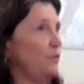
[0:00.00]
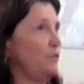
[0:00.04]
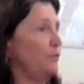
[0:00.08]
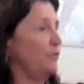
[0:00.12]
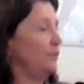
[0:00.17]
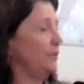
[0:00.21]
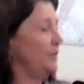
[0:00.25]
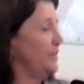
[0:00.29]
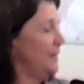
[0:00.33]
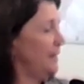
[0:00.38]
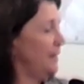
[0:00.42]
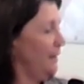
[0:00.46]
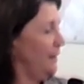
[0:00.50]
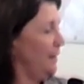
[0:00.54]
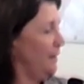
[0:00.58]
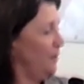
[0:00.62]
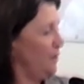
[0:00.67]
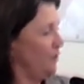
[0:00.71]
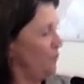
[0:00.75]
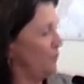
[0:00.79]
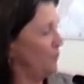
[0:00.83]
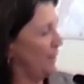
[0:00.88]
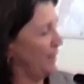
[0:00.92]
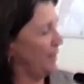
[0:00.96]
hopefully taken
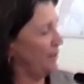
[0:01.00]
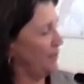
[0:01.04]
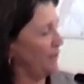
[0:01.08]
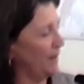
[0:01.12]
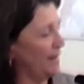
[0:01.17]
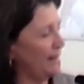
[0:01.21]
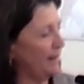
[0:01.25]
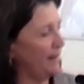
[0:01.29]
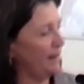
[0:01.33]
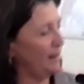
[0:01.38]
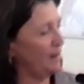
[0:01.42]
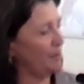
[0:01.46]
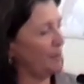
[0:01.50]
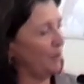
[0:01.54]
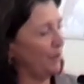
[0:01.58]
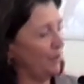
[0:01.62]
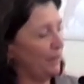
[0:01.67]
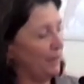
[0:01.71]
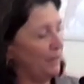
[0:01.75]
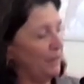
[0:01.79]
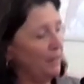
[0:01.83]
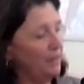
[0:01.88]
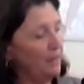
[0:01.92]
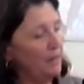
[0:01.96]
care of by grading,
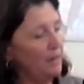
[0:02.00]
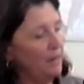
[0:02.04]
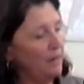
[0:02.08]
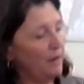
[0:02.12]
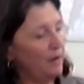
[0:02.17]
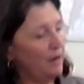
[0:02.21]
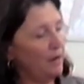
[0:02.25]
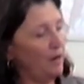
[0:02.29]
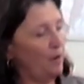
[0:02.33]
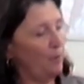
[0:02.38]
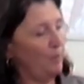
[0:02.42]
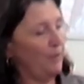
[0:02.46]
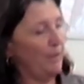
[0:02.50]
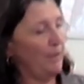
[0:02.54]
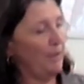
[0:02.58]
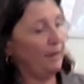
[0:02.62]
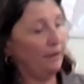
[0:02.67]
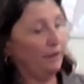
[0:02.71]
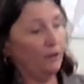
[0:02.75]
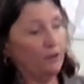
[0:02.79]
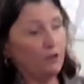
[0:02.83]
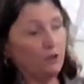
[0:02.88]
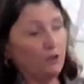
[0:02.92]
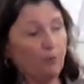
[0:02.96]
but,
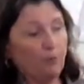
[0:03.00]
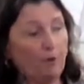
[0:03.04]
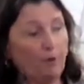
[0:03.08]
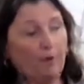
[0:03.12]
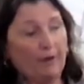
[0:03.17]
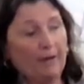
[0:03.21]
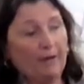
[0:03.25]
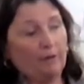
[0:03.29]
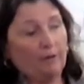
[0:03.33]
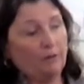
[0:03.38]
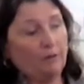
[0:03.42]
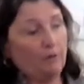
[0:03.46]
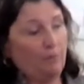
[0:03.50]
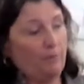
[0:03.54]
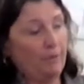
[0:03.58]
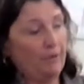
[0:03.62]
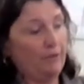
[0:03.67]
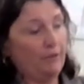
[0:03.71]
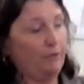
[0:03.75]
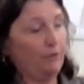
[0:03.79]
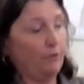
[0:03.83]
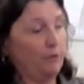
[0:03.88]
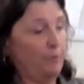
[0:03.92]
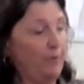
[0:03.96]
and also we went out to
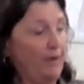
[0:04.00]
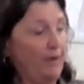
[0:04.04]
bid for